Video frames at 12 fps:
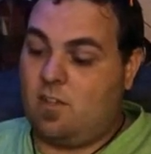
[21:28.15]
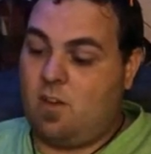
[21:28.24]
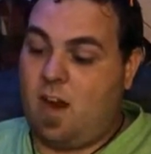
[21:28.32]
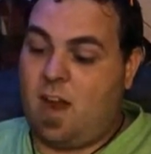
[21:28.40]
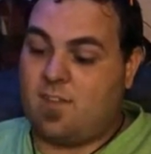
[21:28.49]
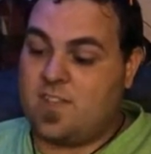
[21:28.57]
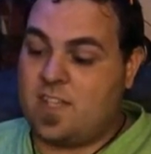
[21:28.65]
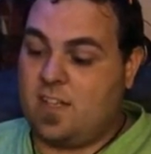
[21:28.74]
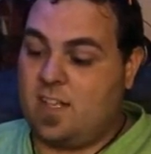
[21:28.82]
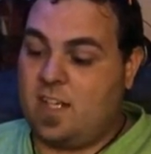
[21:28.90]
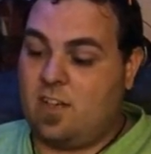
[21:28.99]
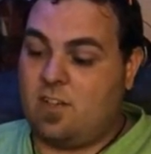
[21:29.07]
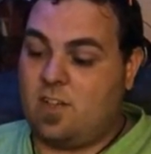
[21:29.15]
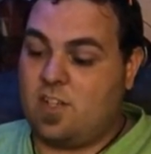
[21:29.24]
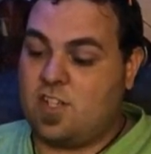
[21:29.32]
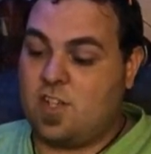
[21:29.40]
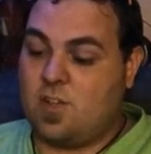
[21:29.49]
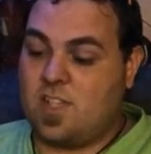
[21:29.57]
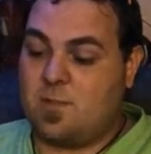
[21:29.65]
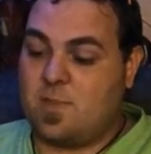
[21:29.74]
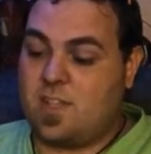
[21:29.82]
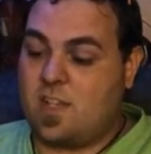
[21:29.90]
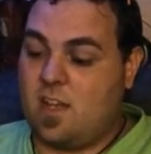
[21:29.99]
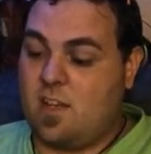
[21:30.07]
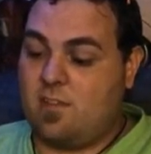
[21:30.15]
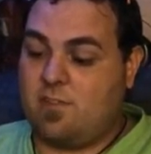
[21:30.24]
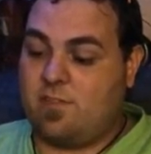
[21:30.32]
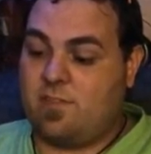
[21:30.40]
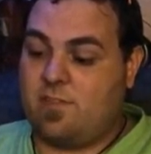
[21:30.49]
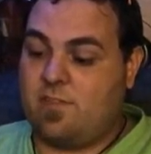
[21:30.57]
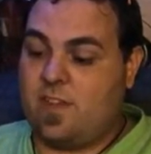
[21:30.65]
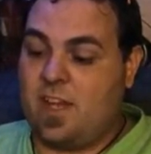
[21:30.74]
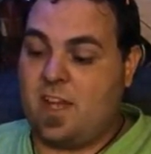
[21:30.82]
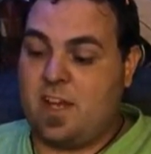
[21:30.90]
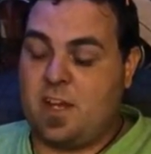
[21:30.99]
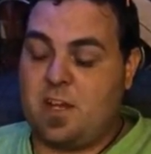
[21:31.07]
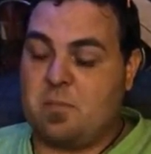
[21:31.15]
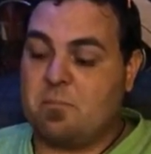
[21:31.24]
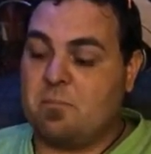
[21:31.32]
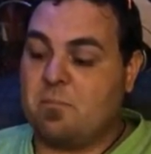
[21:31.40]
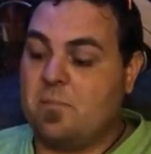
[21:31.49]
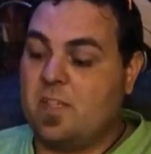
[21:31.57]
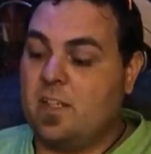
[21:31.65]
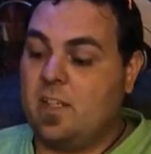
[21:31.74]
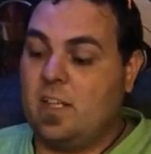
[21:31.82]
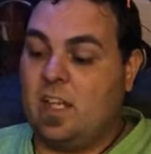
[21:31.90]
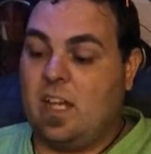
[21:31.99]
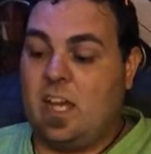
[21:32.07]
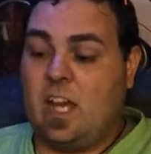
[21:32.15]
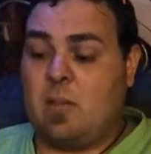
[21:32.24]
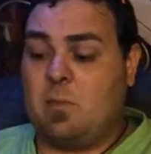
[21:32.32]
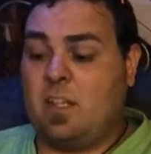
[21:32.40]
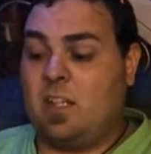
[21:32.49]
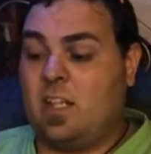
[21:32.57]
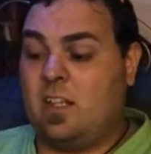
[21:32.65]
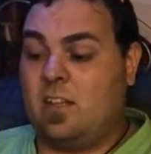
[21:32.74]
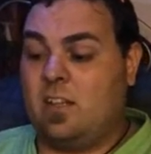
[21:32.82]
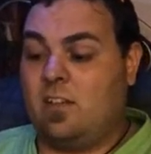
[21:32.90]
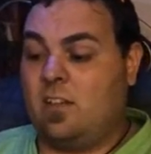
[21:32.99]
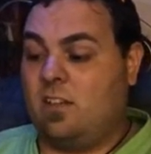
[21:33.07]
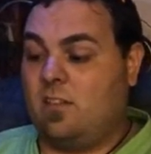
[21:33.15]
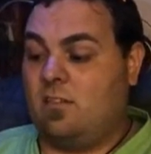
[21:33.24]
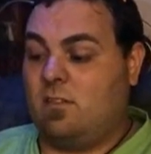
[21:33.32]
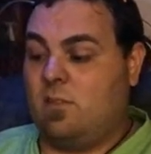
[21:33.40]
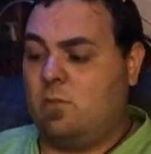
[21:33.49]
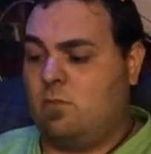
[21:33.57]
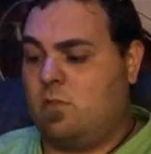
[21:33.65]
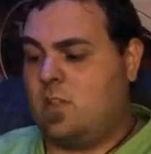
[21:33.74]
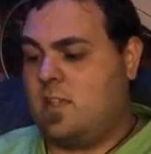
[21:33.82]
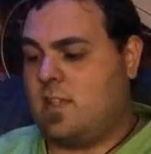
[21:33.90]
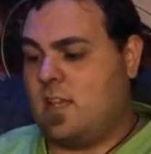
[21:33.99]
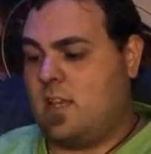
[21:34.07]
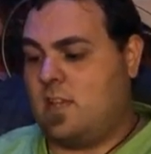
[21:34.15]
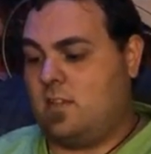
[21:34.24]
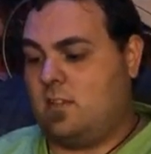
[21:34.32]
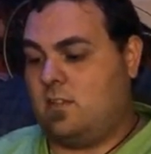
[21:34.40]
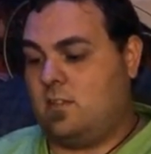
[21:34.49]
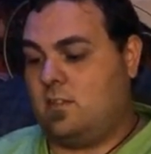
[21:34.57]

graphs in here that show some stuff. I mean, it... Oh, what is that?